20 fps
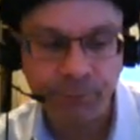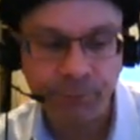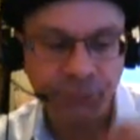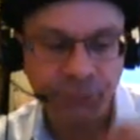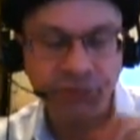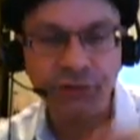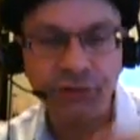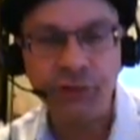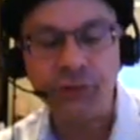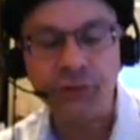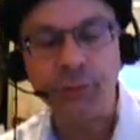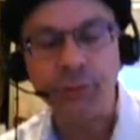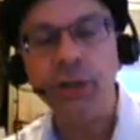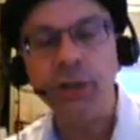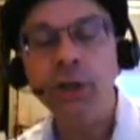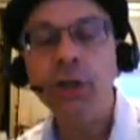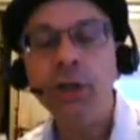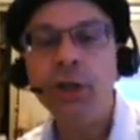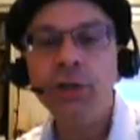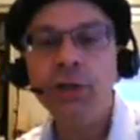excuse me,
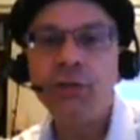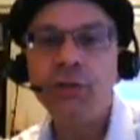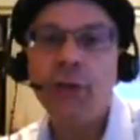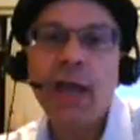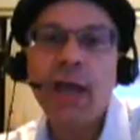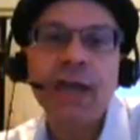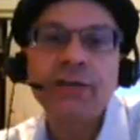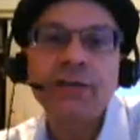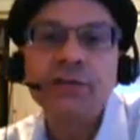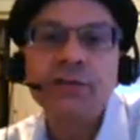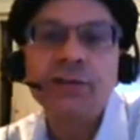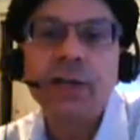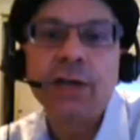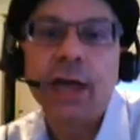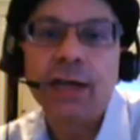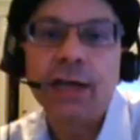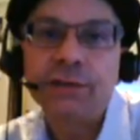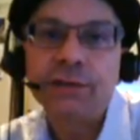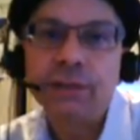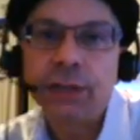to
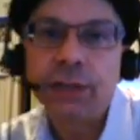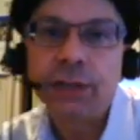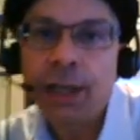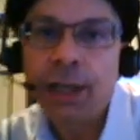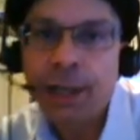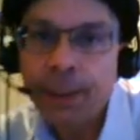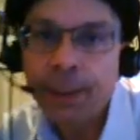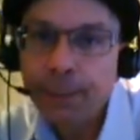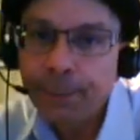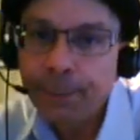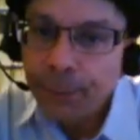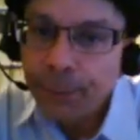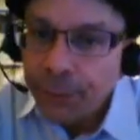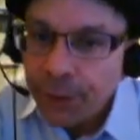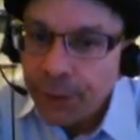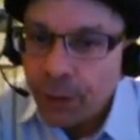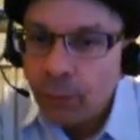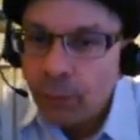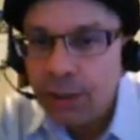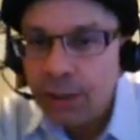exercise
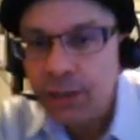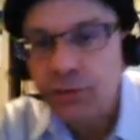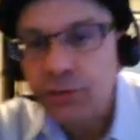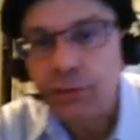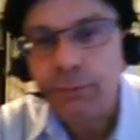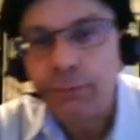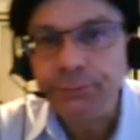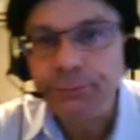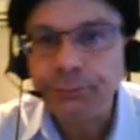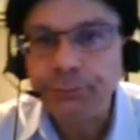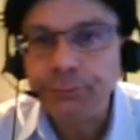their religion.